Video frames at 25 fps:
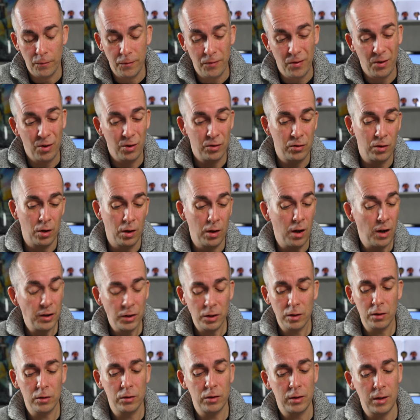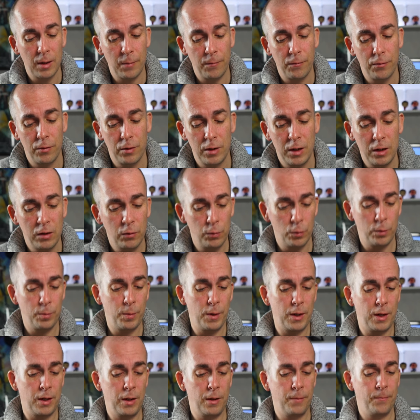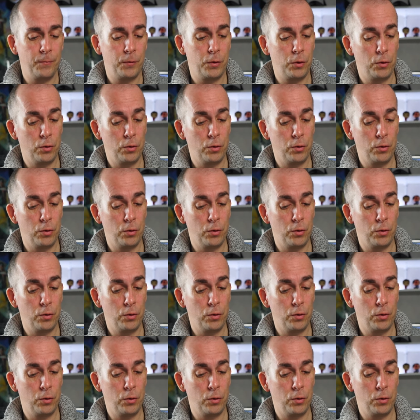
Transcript: the first logical step for this would be